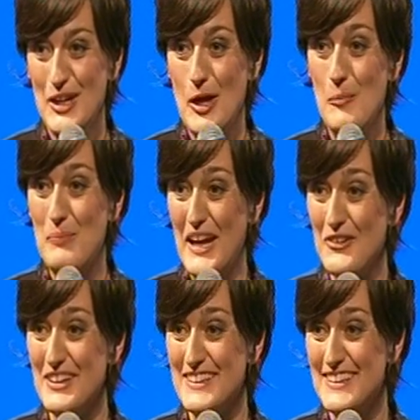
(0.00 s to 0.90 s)

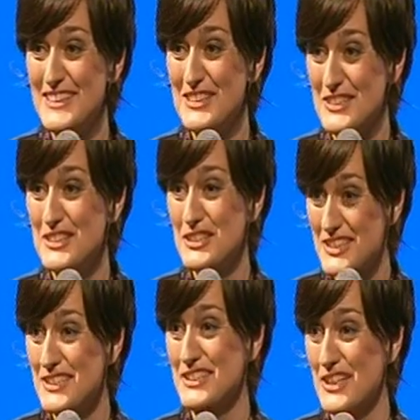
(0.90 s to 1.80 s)
Apparently, this is a
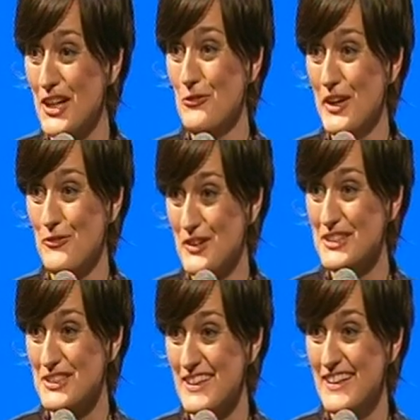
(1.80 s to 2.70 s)
statistic I read
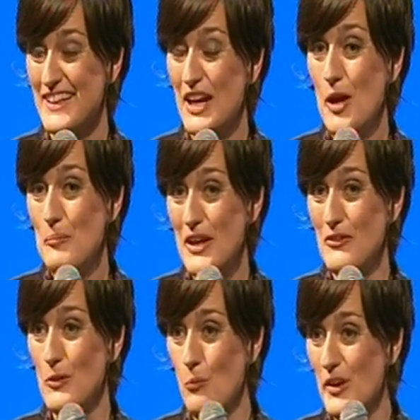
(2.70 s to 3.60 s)
recently.
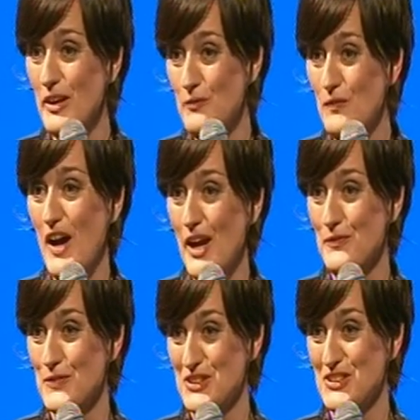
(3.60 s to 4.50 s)
Apparently, 1 in 5
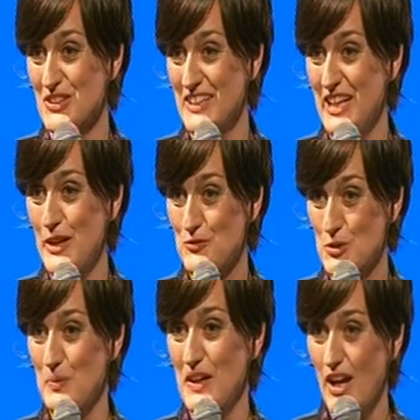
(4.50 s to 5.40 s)
of us is going to live to
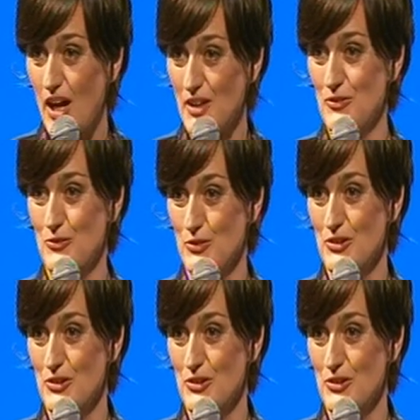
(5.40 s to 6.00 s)
be 100.